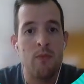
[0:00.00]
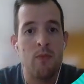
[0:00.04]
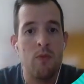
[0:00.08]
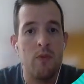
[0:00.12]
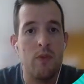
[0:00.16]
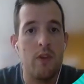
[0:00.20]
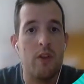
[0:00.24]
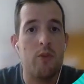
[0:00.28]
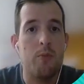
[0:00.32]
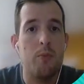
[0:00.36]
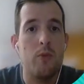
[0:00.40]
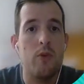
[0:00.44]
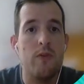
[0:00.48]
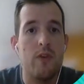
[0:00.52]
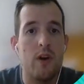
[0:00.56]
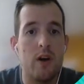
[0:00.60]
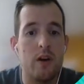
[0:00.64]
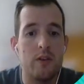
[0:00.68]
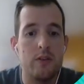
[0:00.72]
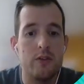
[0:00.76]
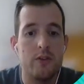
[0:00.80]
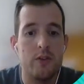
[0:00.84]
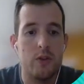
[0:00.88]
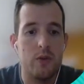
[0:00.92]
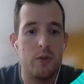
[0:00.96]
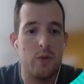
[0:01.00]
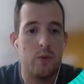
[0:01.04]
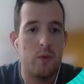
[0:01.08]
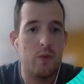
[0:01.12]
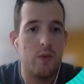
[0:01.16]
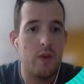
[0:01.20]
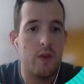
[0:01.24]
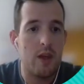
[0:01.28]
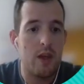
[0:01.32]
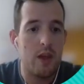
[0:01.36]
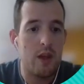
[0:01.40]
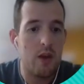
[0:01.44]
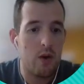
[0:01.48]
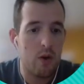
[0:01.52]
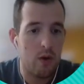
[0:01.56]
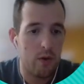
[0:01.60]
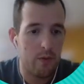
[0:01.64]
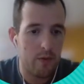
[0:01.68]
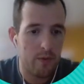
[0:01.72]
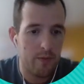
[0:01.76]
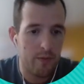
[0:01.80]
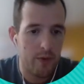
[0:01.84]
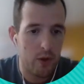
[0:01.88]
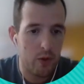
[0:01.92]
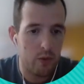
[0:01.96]
Let's move on to the
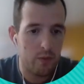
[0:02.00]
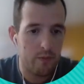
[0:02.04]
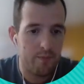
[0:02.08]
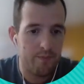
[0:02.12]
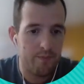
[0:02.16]
overview.